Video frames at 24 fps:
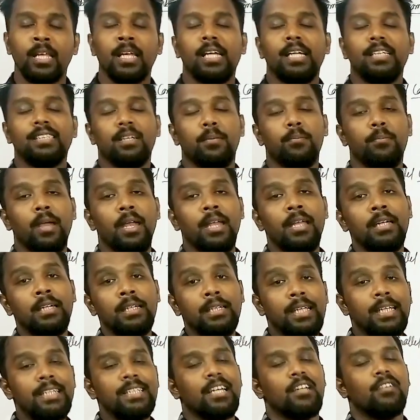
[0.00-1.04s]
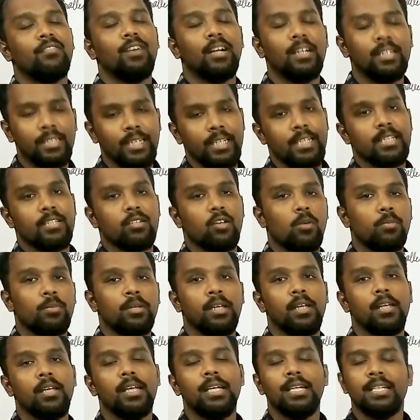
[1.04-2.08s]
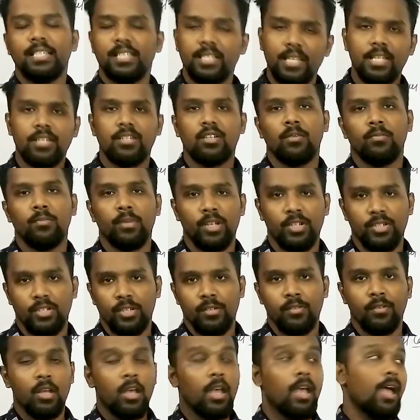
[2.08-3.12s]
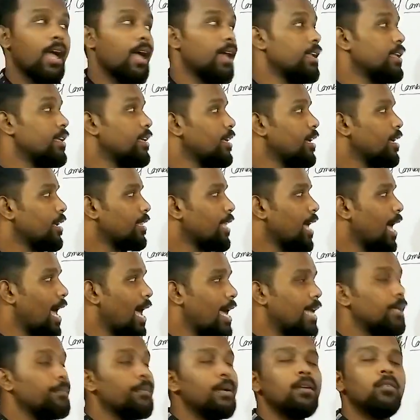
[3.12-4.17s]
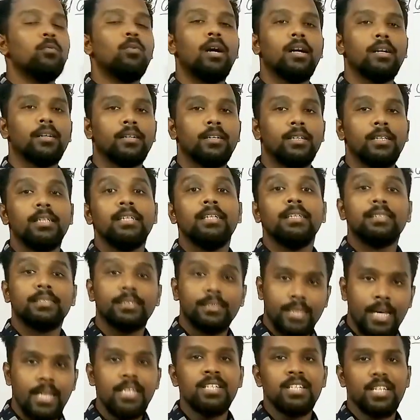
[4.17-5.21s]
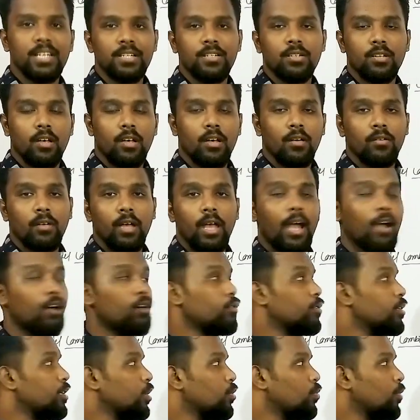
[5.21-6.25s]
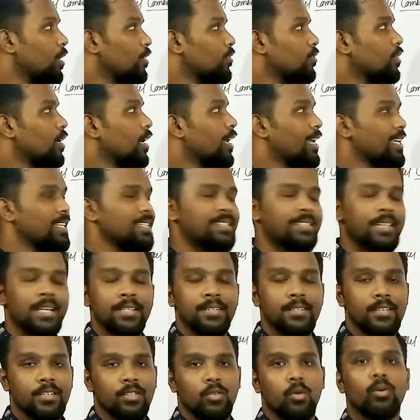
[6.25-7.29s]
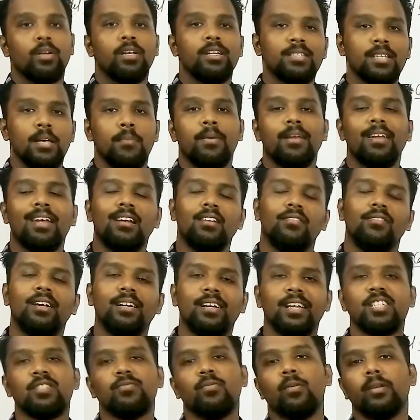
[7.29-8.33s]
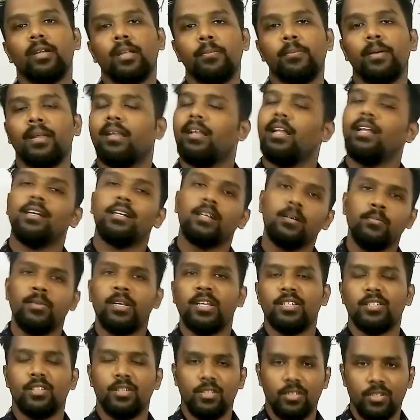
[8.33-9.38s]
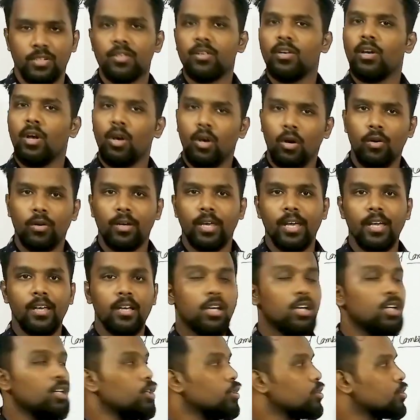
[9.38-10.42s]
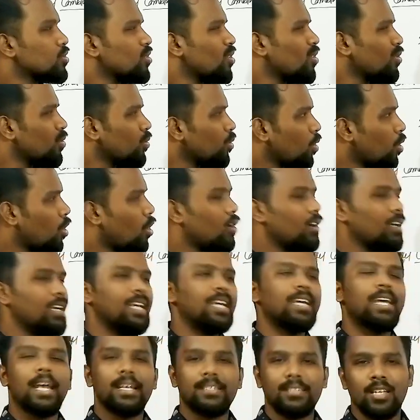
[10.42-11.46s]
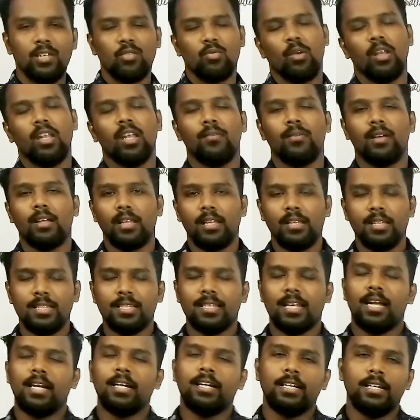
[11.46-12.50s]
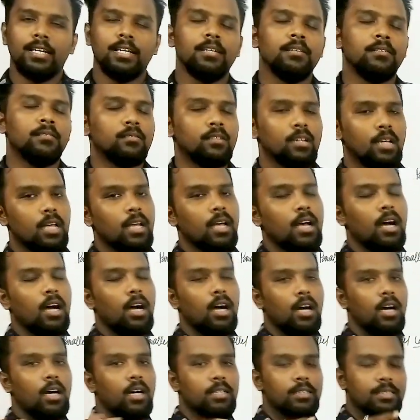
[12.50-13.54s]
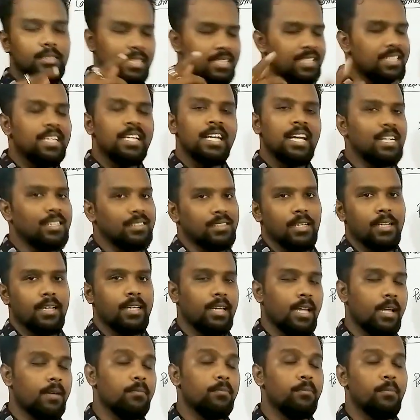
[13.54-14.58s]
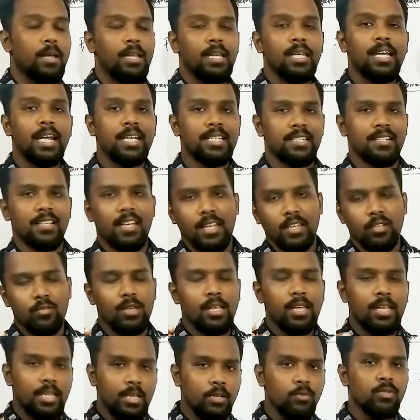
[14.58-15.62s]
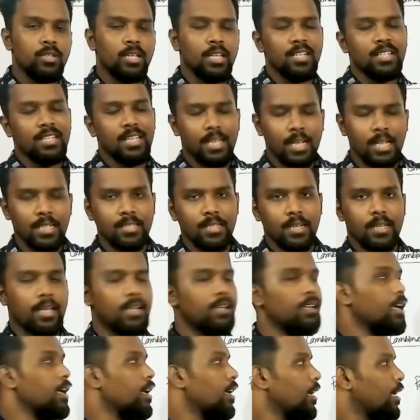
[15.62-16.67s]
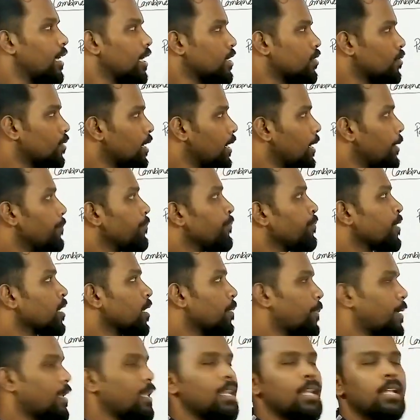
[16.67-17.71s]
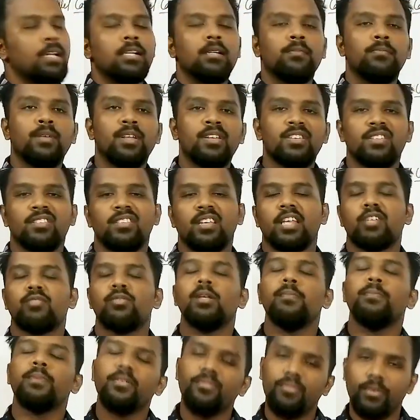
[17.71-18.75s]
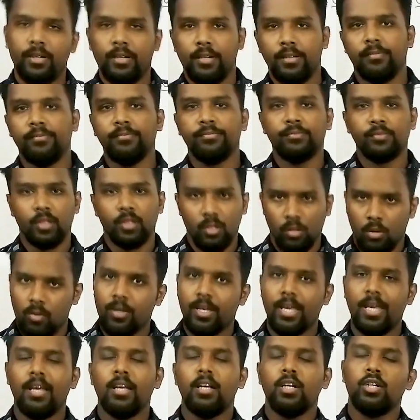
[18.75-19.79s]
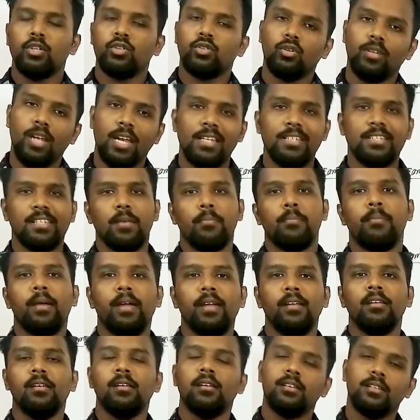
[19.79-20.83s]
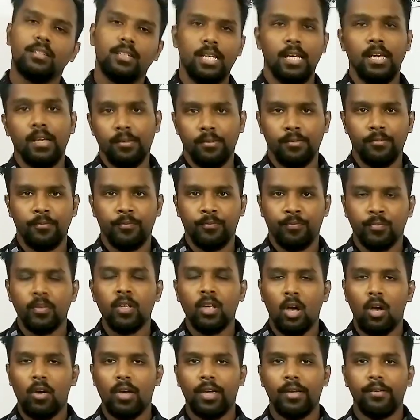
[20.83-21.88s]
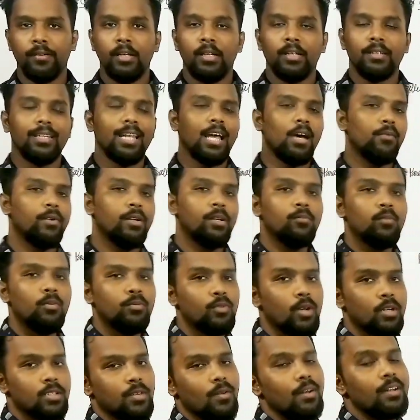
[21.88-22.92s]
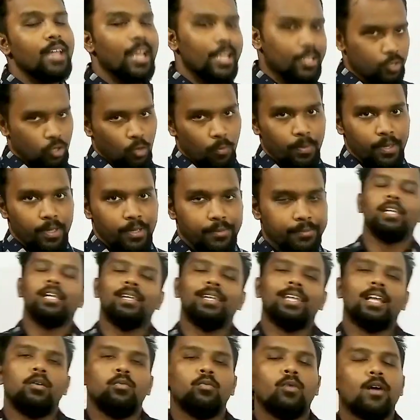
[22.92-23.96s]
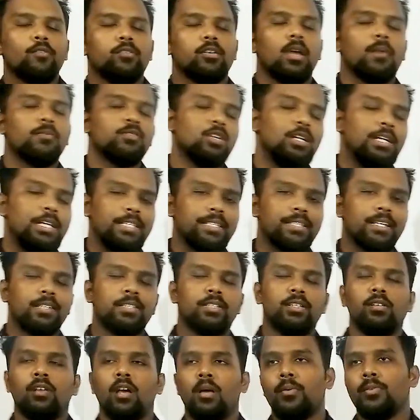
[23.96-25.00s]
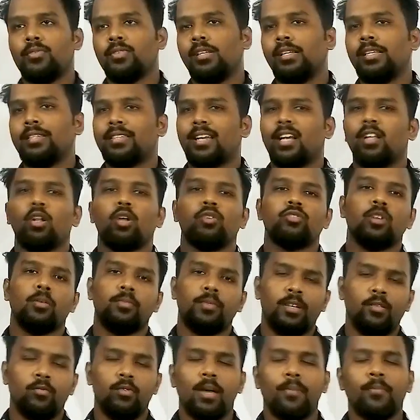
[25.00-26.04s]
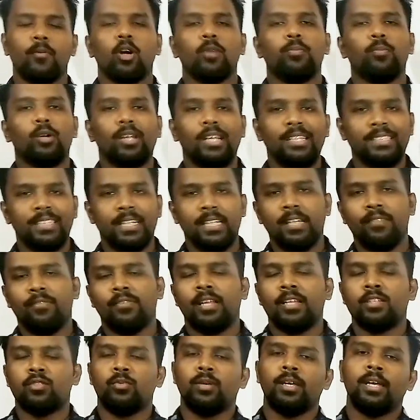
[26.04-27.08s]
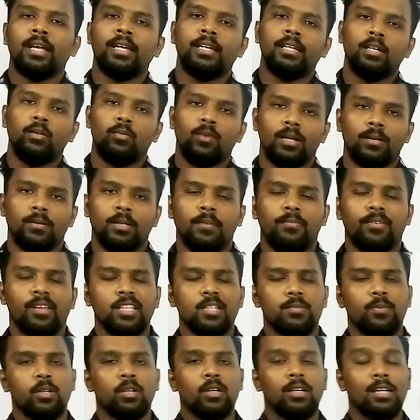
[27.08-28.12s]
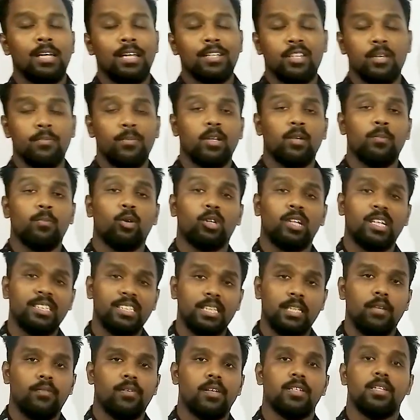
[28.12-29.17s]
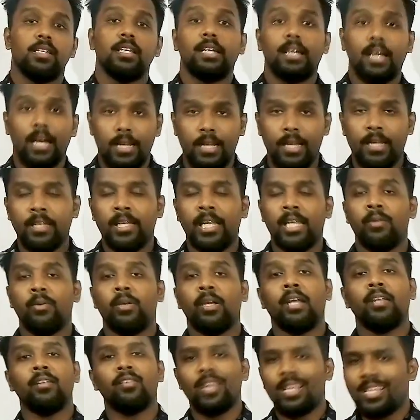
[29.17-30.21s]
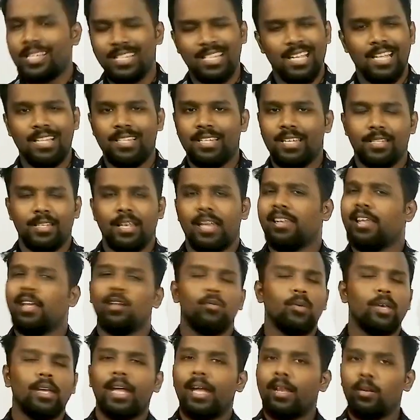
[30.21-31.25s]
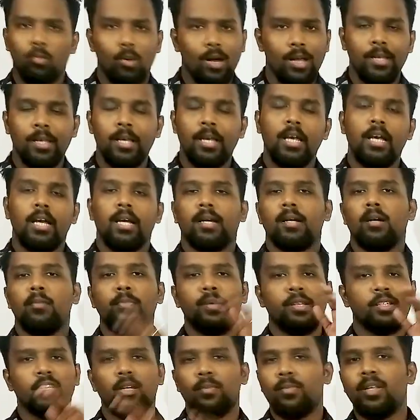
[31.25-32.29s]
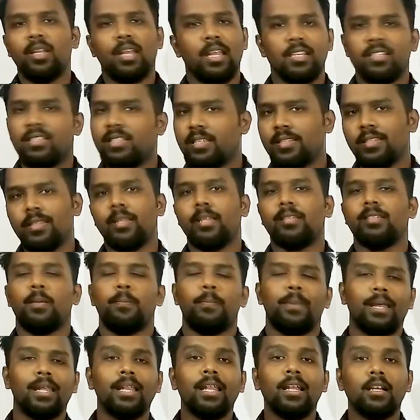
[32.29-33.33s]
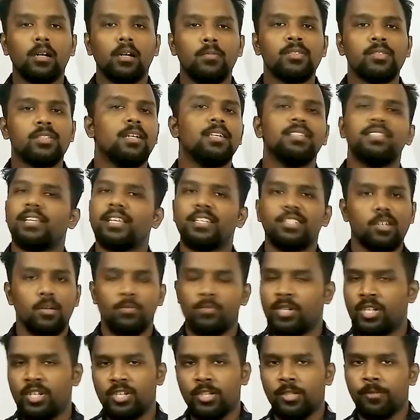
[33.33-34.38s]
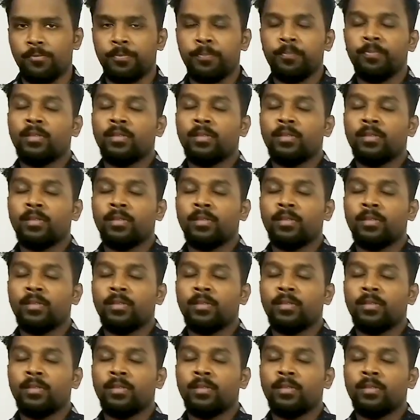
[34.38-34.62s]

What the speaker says: It is the main disadvantage of the series combination. And here the I remain what? Changes according to what? Resistances. So it is the main advantage for the parallel combinations. Okay, so all the gadgets, whenever it is connected in a single circuit, and many gadgets are actually used in a single circuit, actually parallel combinations are actually preferred. Okay, so that is the main thing. Okay, now we will move to our next topic. Till now, what we have actually discussed? Till now, we actually discussed lots of things. We have got potential difference. We get the what? Difference between relation between potential difference and the current. Then we get resistances, and then we get what? Combination of the resistances. It's a parallel combination and a series combination.